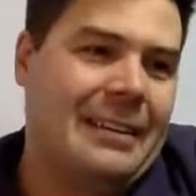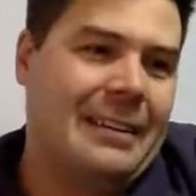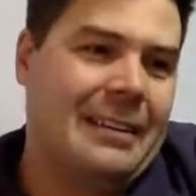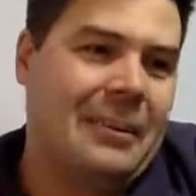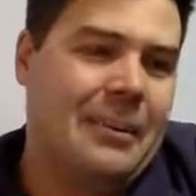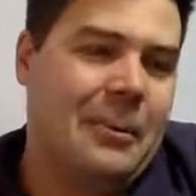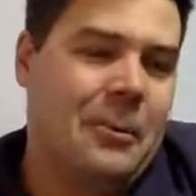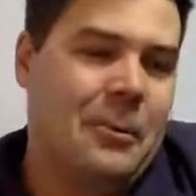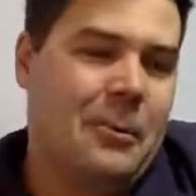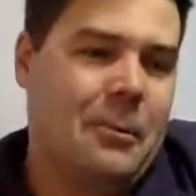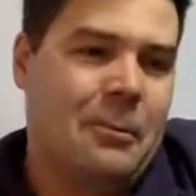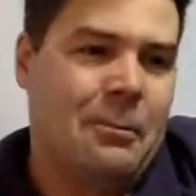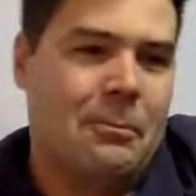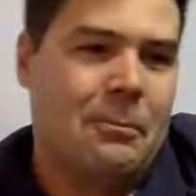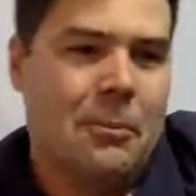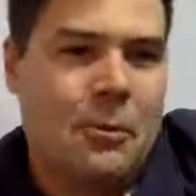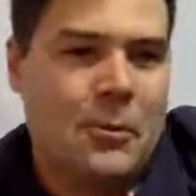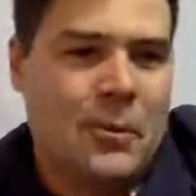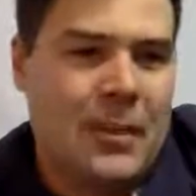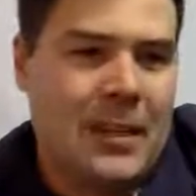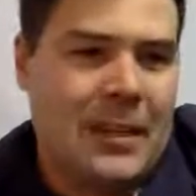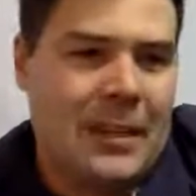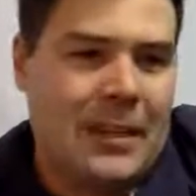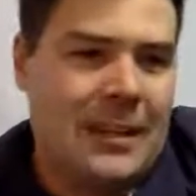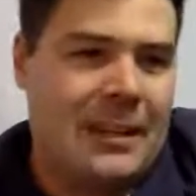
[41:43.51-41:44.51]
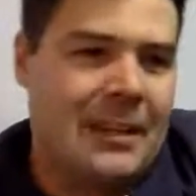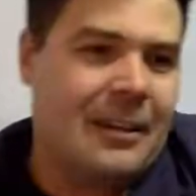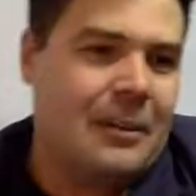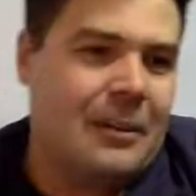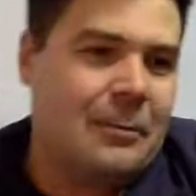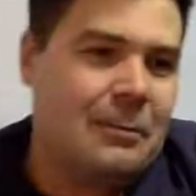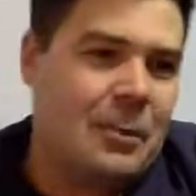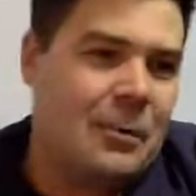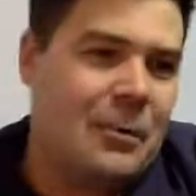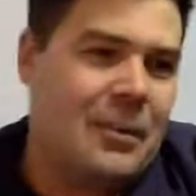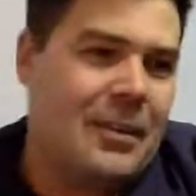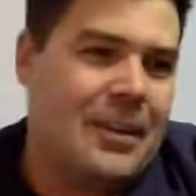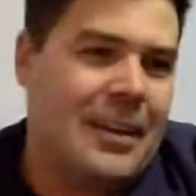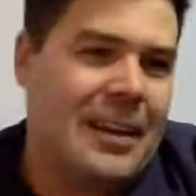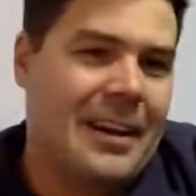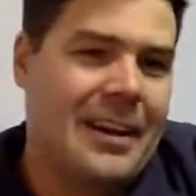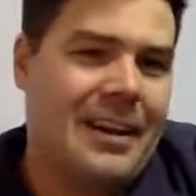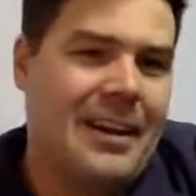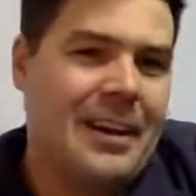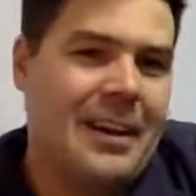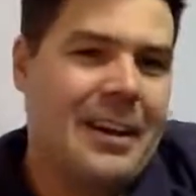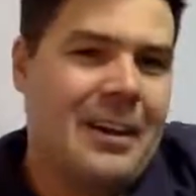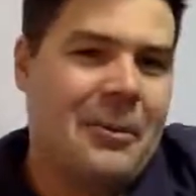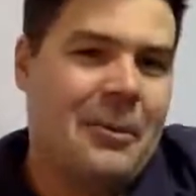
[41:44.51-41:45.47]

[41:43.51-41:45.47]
moving here, moving there,